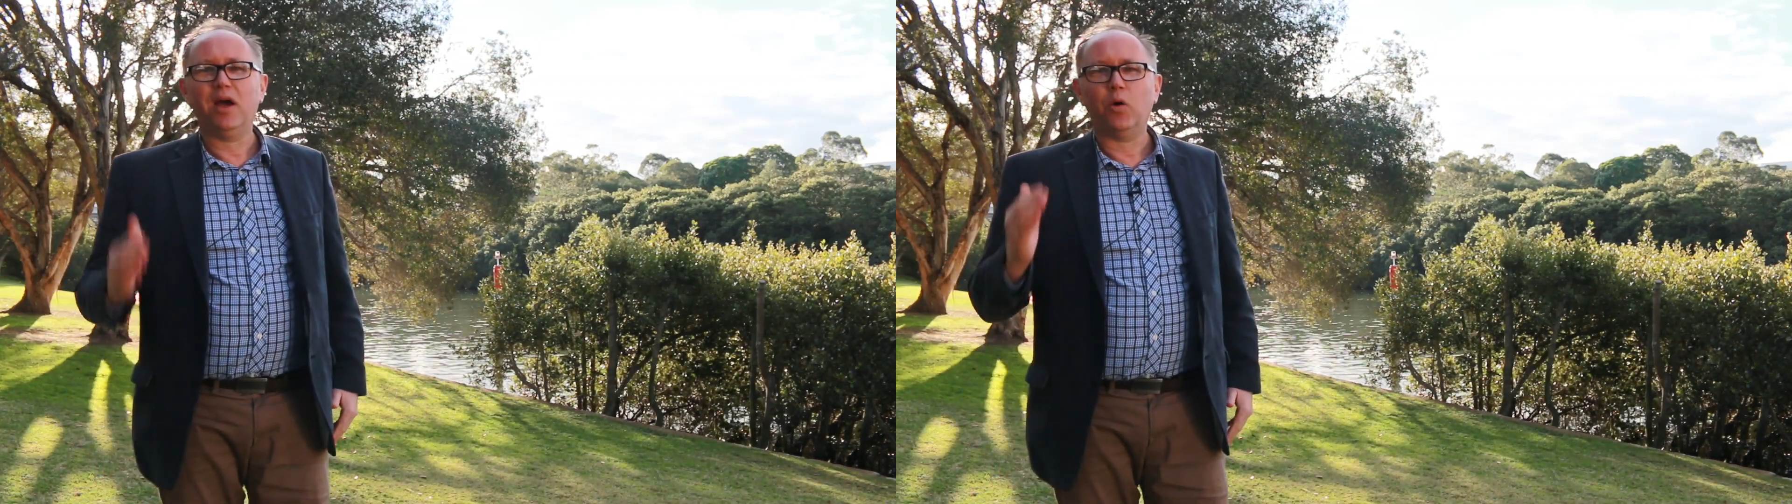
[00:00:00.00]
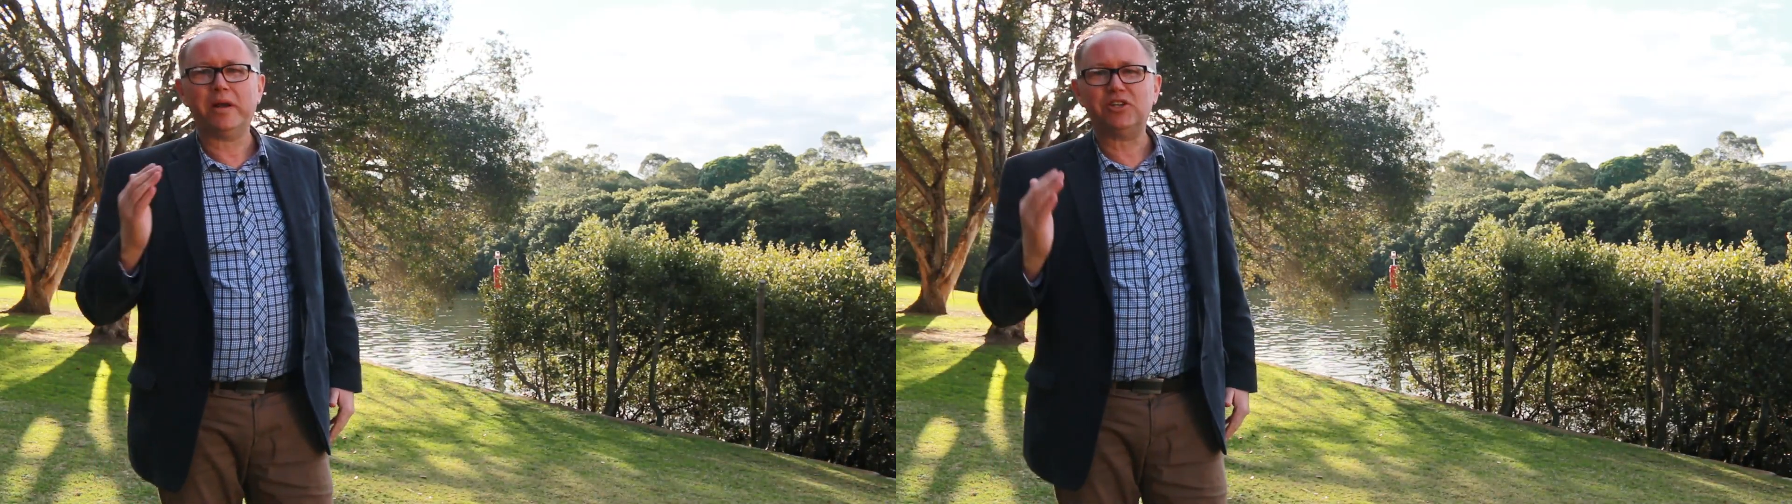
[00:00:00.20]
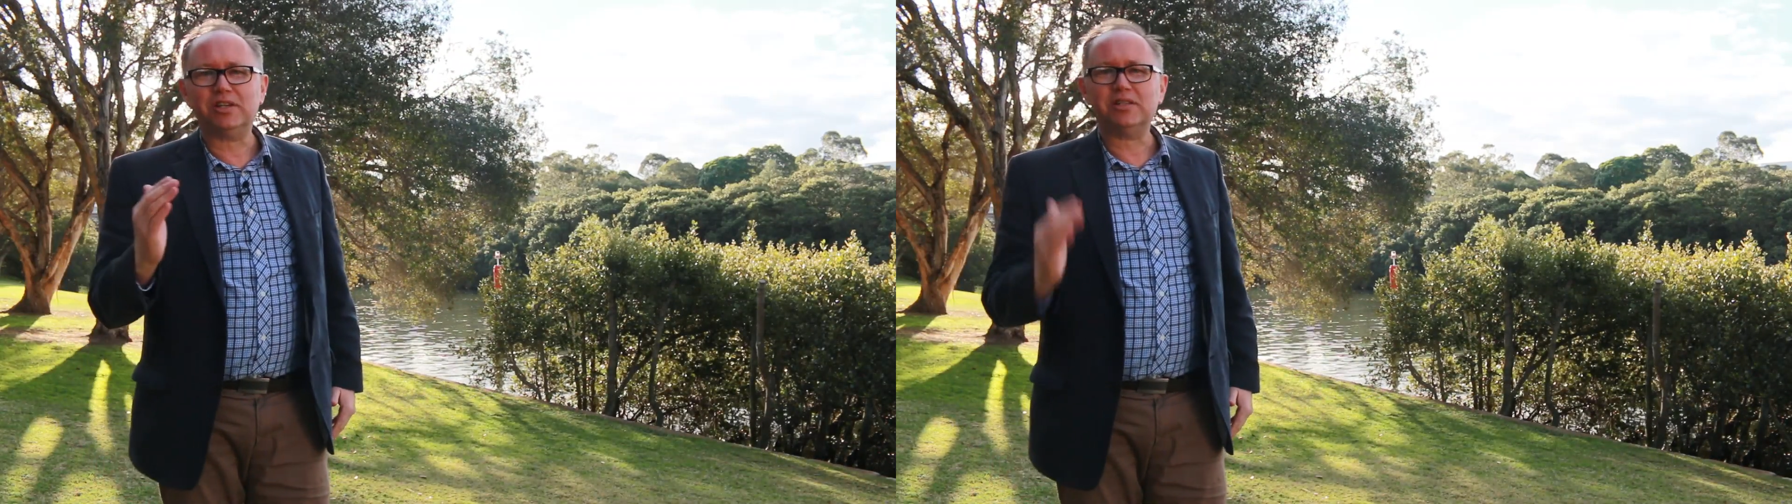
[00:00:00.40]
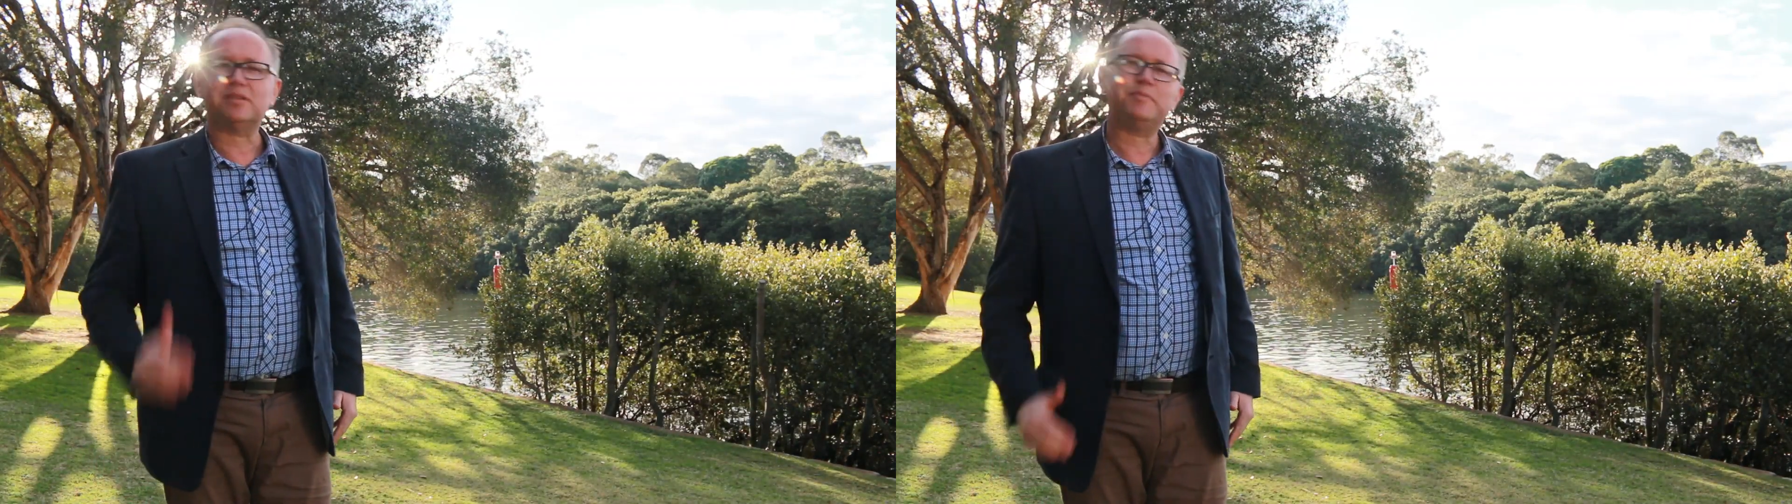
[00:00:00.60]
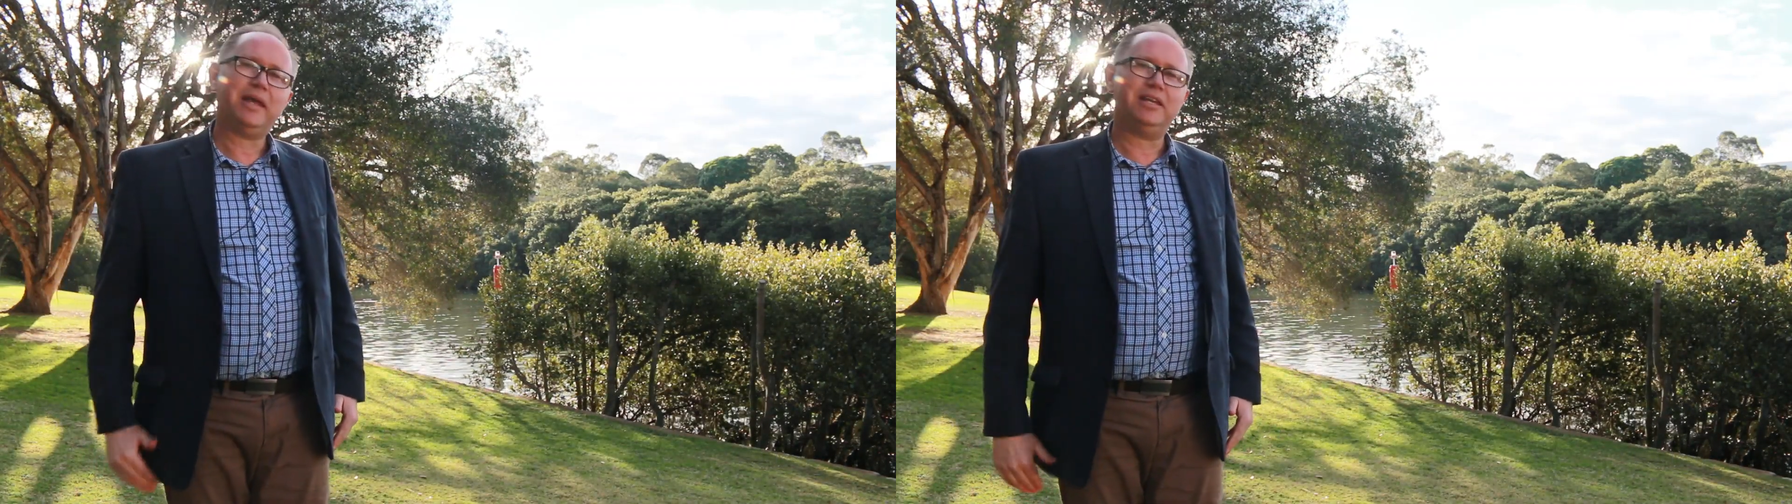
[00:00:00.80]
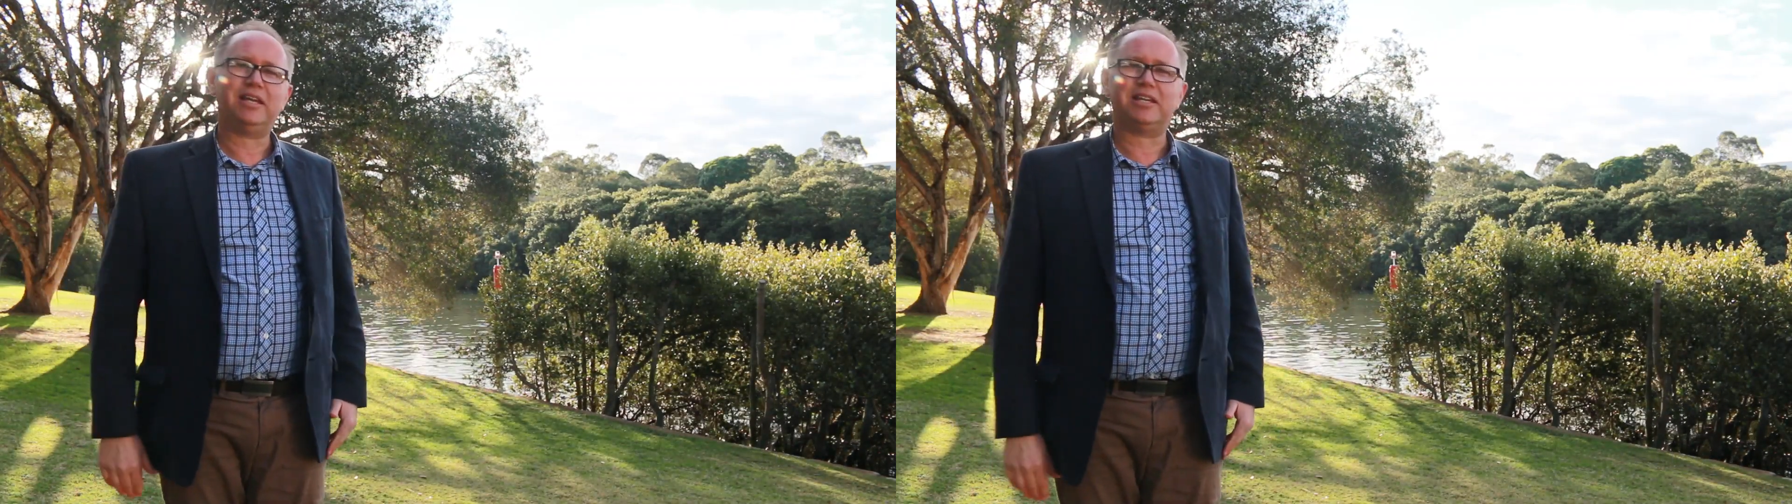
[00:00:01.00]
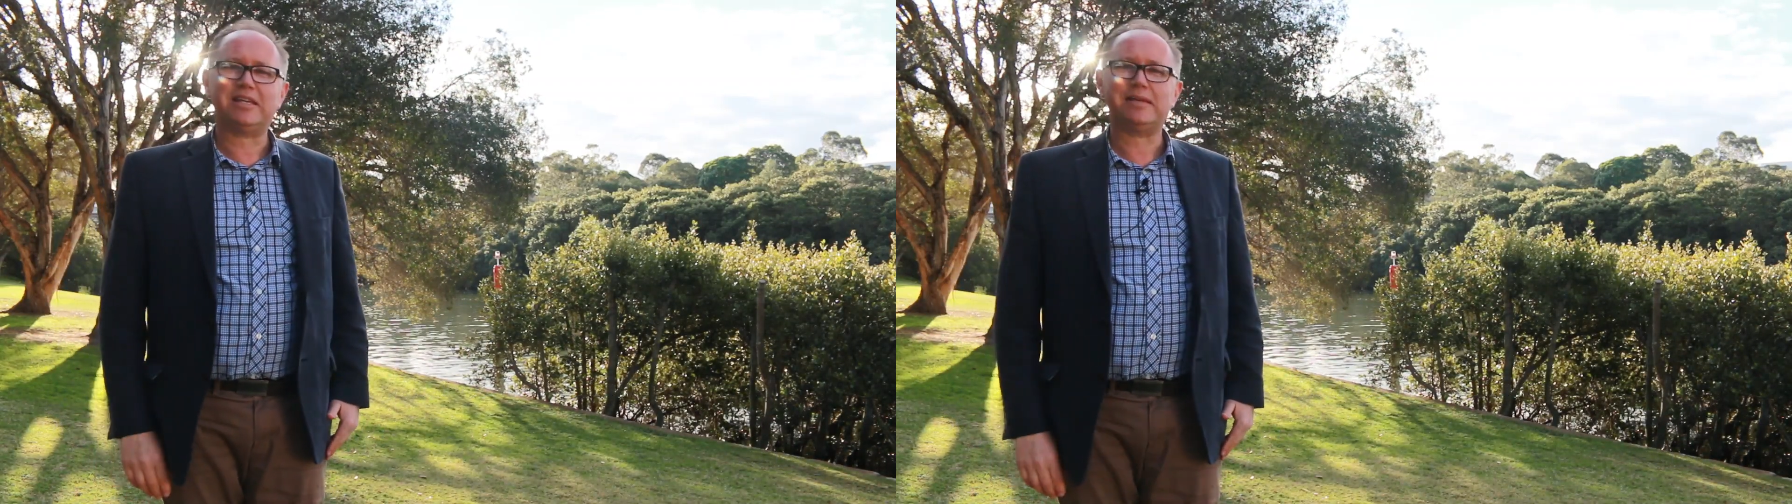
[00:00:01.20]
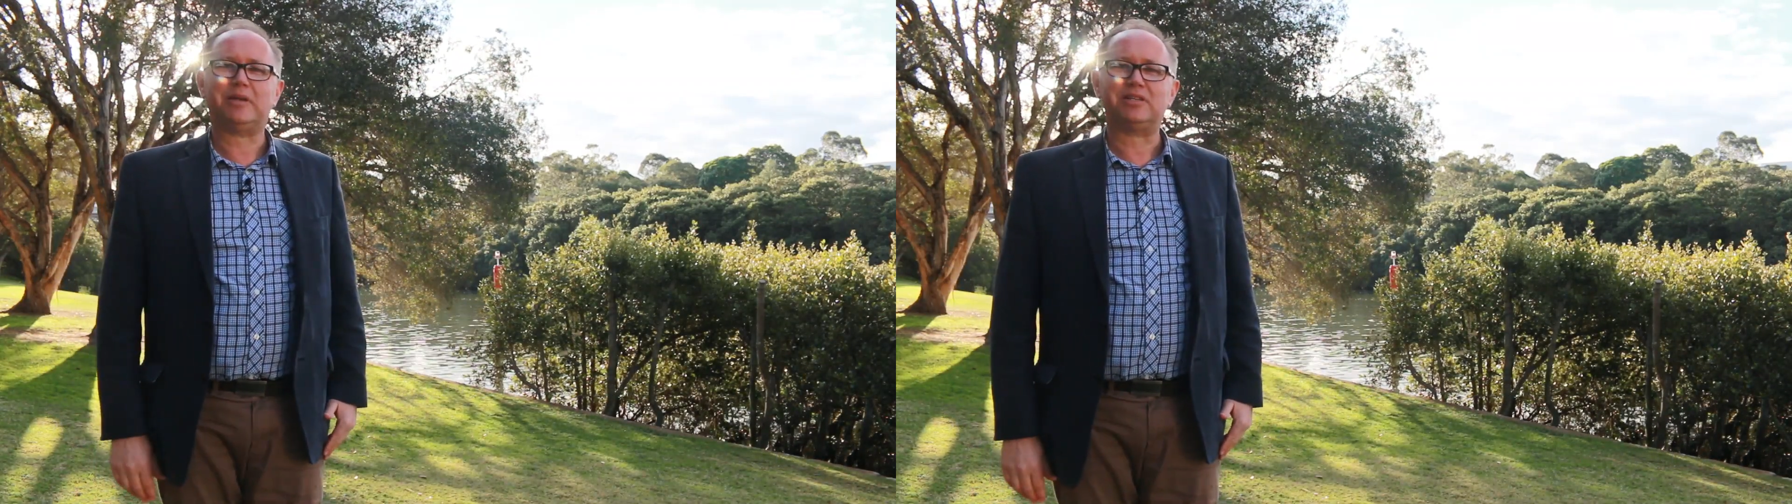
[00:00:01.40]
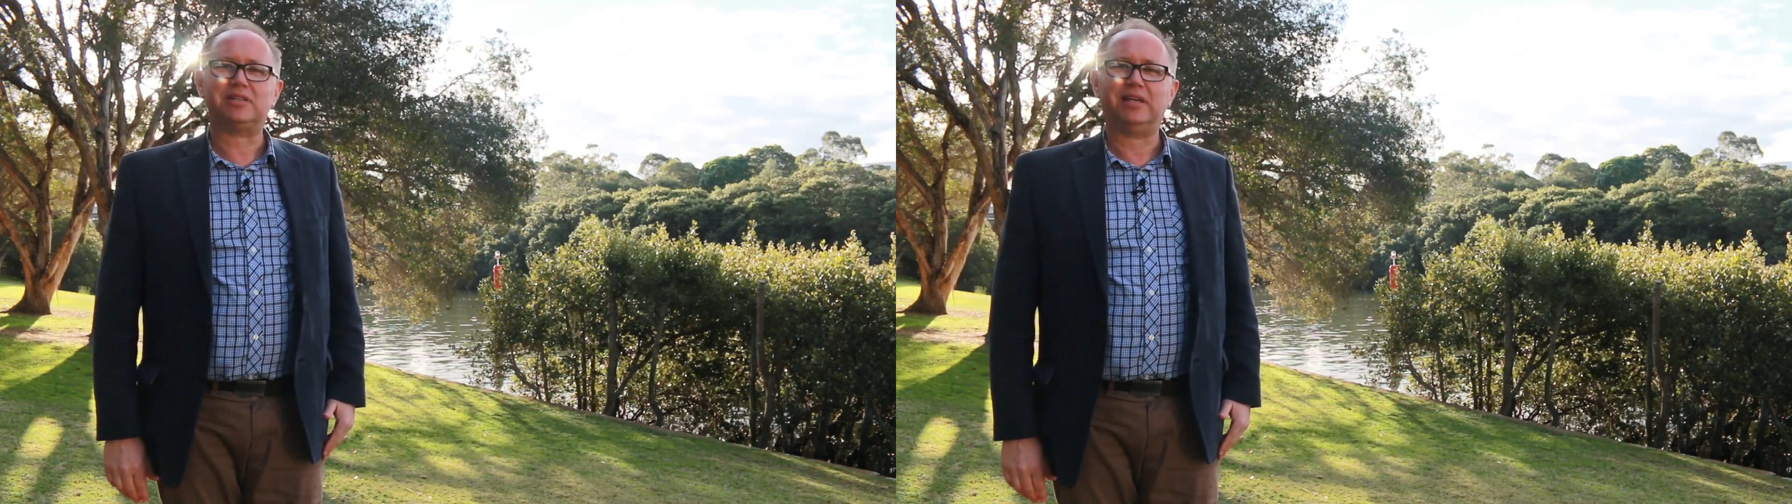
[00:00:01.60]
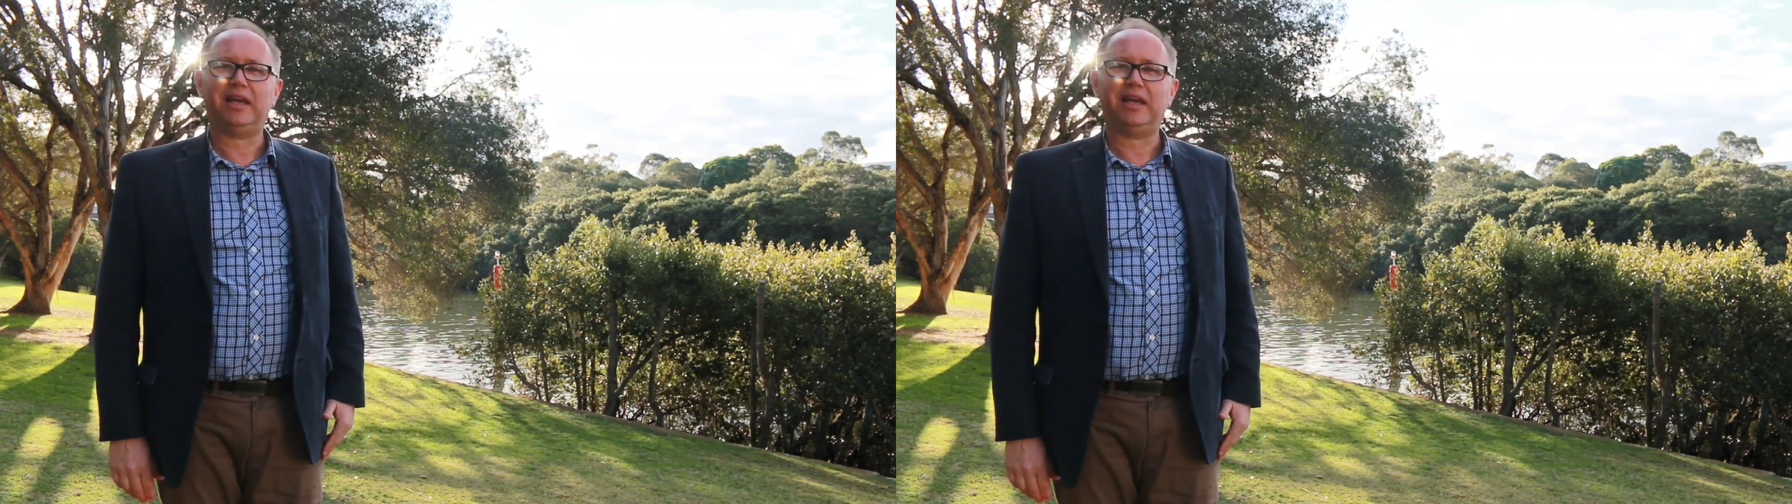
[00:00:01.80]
When Jesus met Nicodemus